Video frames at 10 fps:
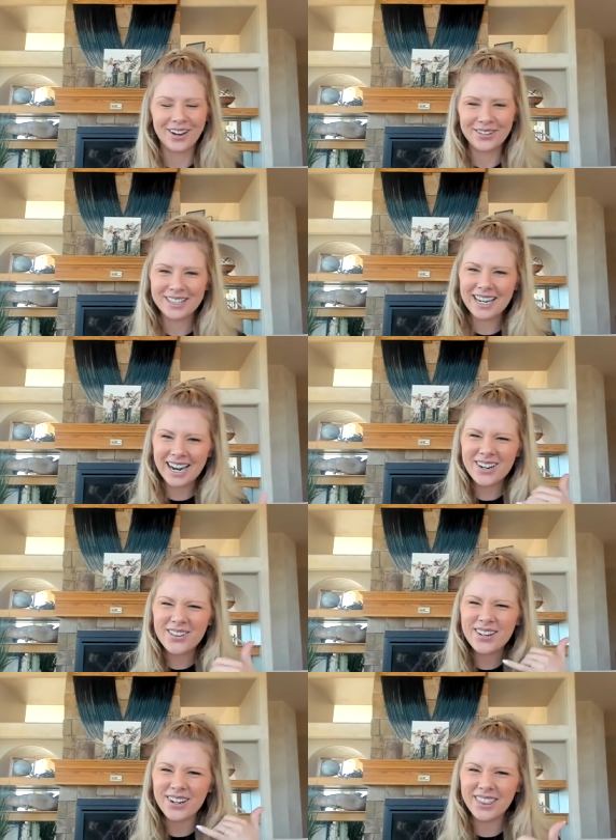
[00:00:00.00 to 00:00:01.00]
I was like, I know
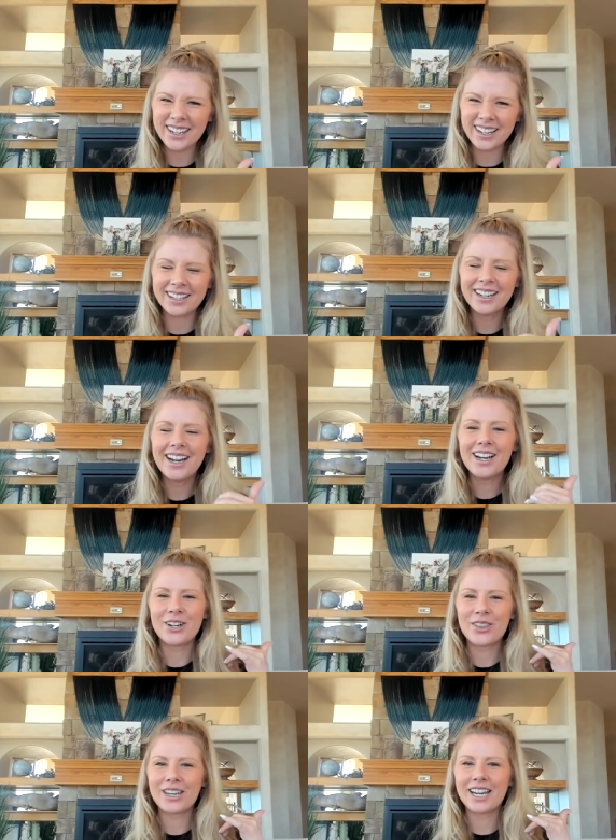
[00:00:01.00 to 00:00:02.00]
what you're thinking.
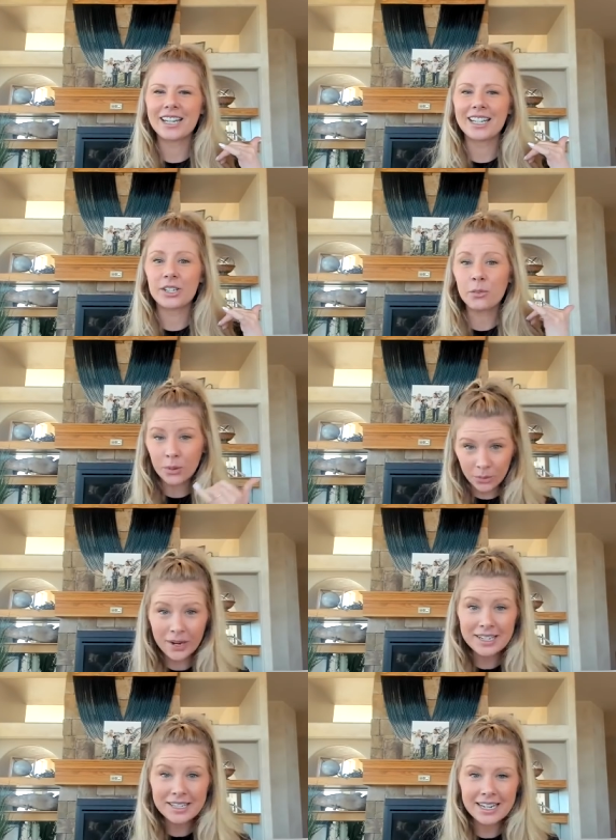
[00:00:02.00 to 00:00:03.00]
You're thinking either we're
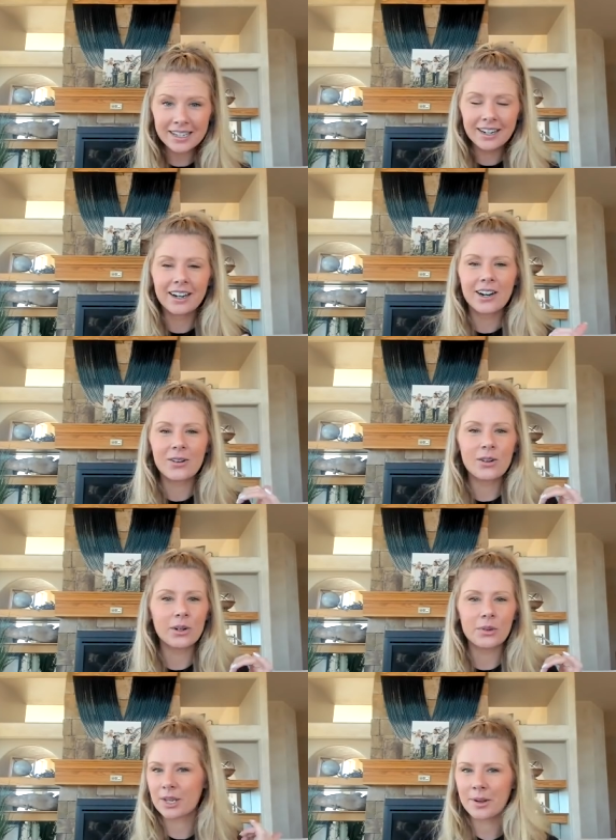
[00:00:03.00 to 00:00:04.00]
crazy or
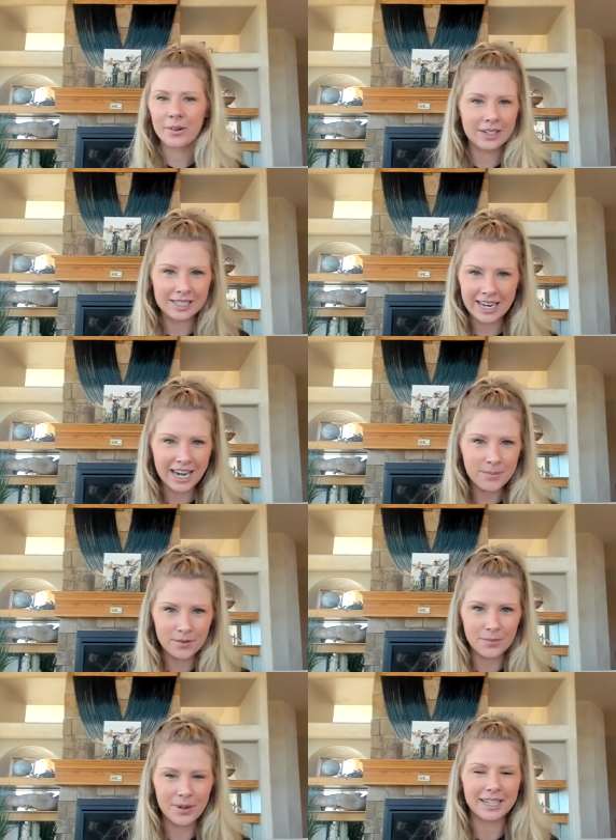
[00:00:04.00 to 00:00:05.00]
we're somehow going to scam
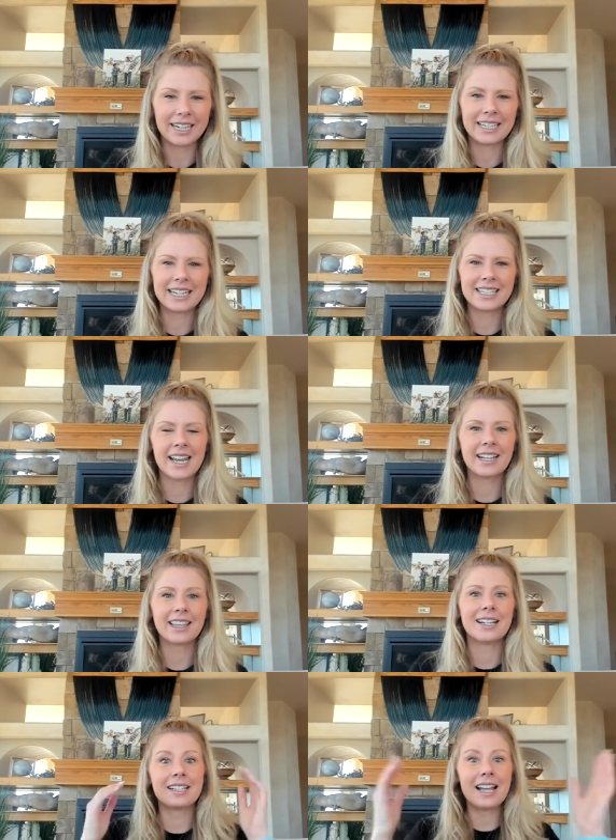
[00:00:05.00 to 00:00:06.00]
everybody. And he's like,
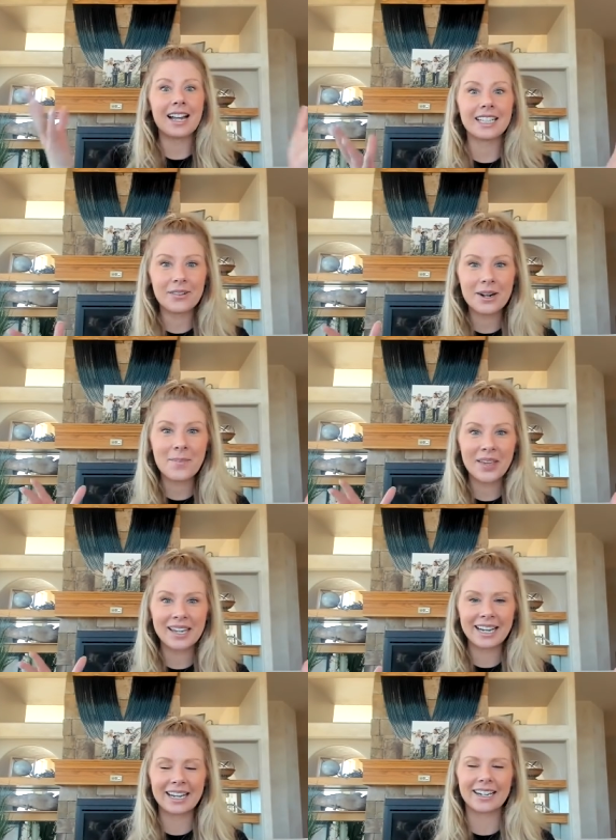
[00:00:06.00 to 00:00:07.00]
that's exactly what I'm
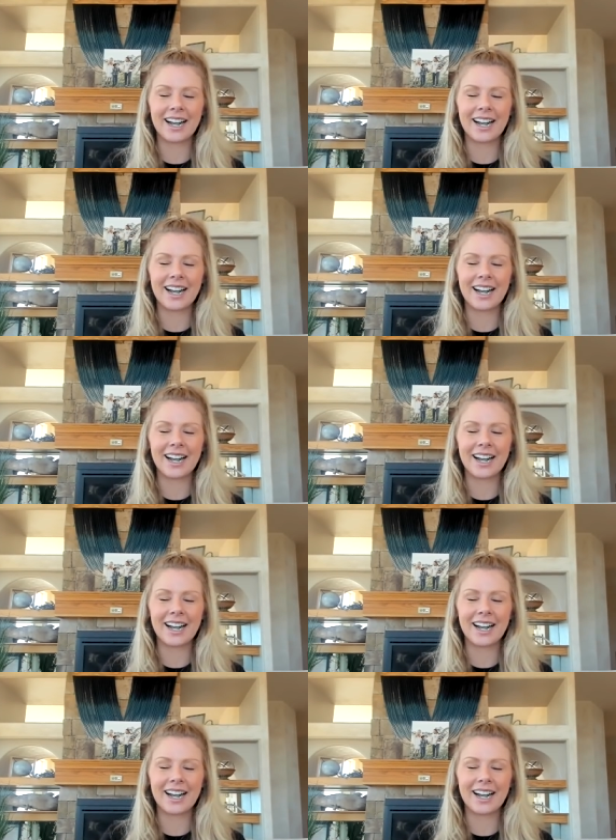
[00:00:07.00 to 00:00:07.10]
thinking.